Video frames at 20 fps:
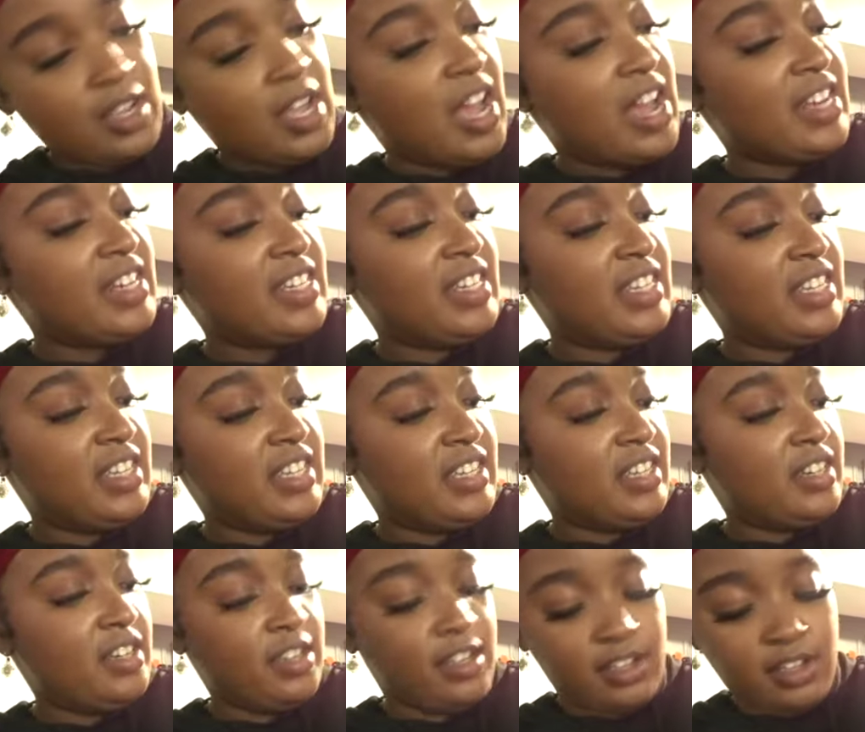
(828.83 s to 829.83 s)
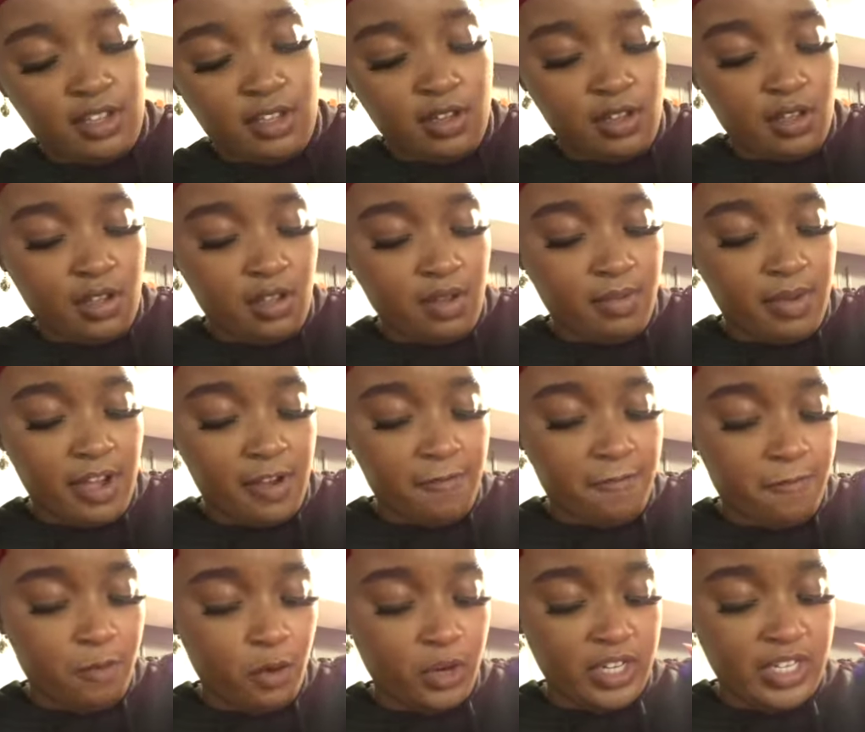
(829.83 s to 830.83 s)
I did about
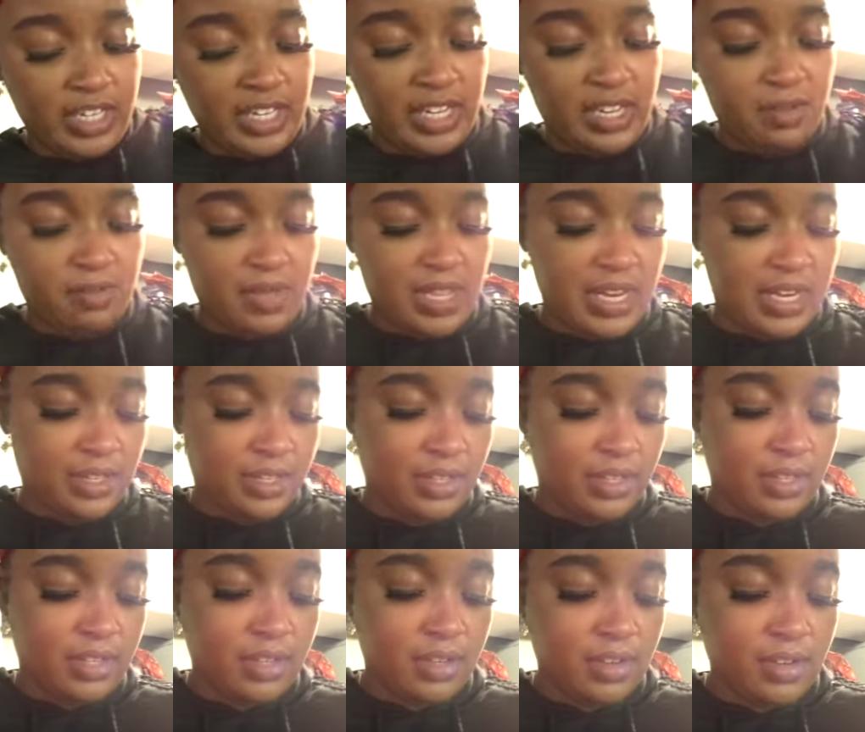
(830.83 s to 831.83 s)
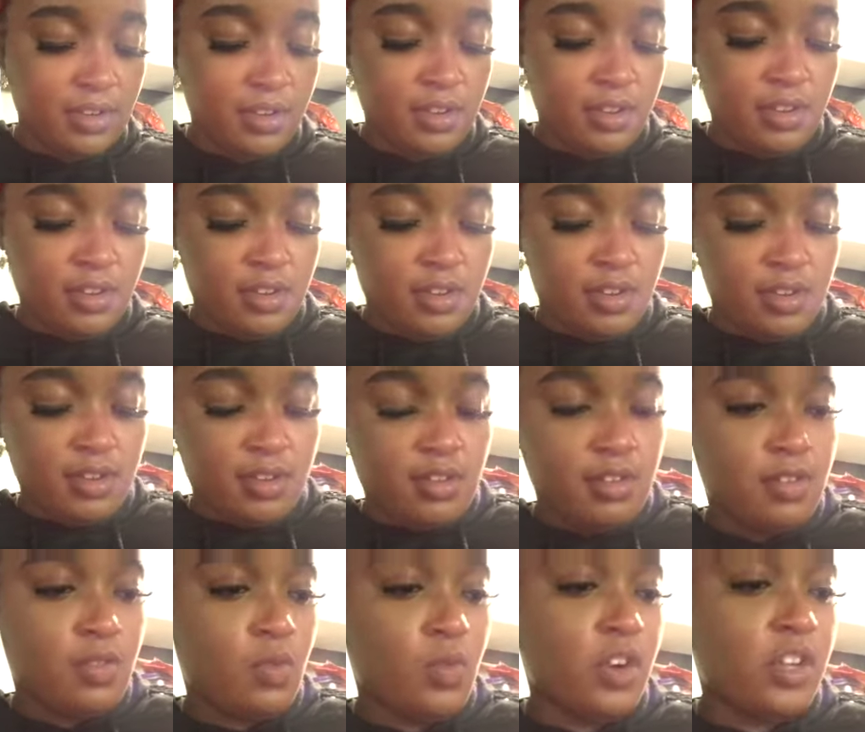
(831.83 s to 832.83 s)
14 minutes
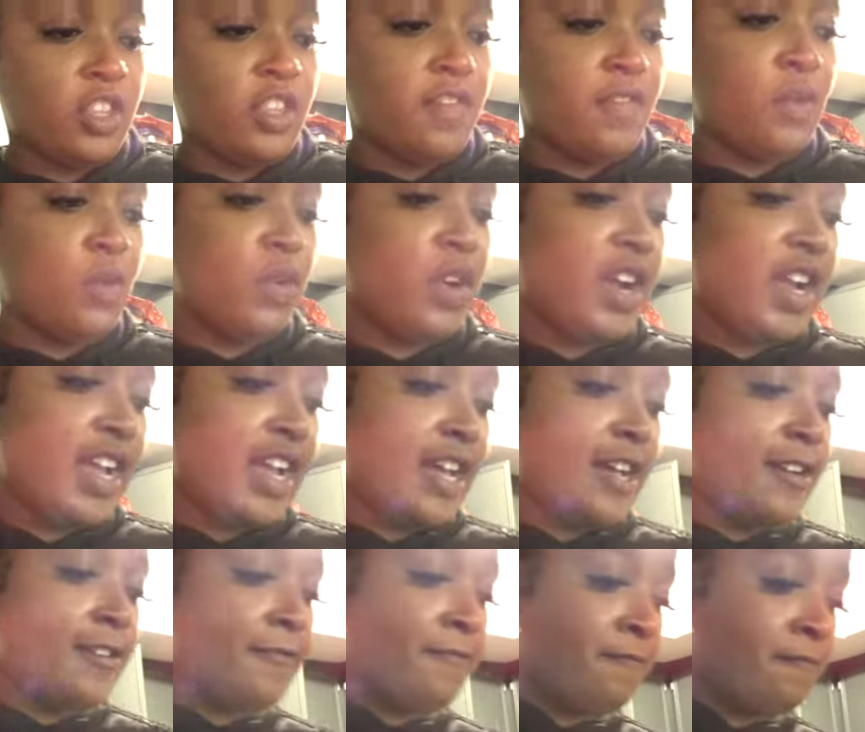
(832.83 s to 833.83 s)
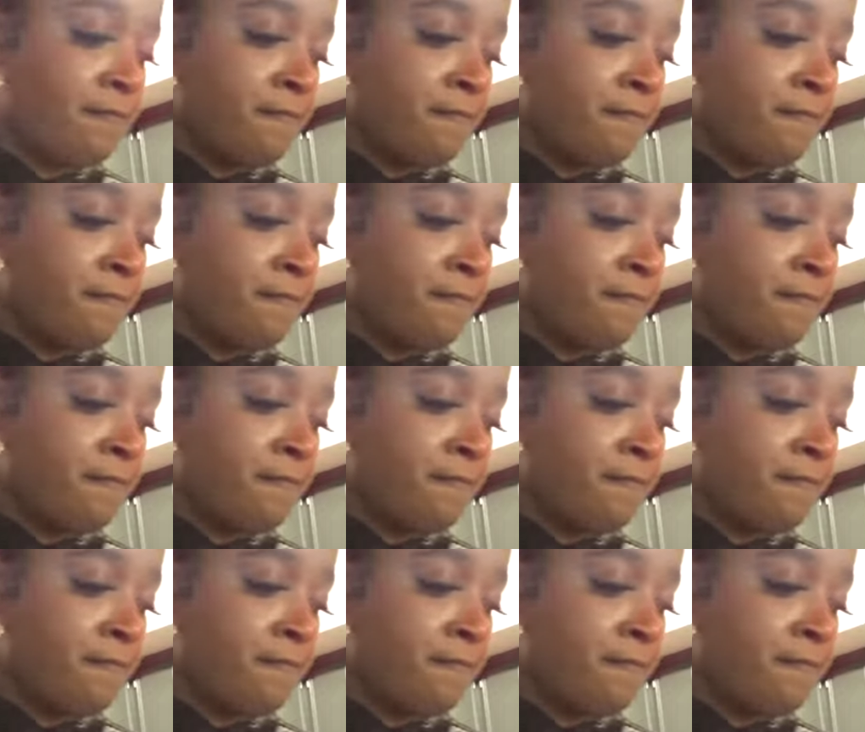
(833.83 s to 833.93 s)
worth of a workout.